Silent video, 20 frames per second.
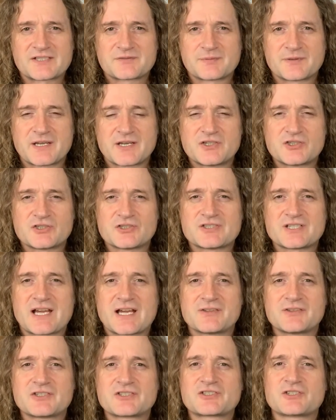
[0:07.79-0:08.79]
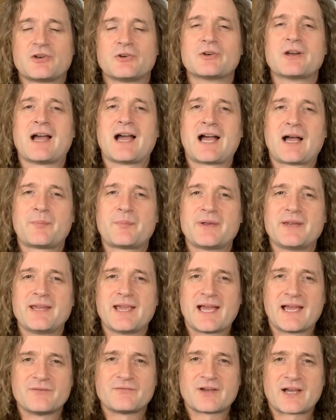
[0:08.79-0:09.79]
explanations and the song
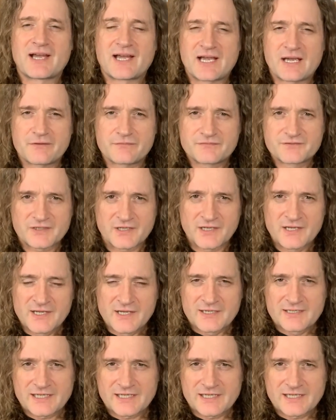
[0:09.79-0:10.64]
Happy Ever After.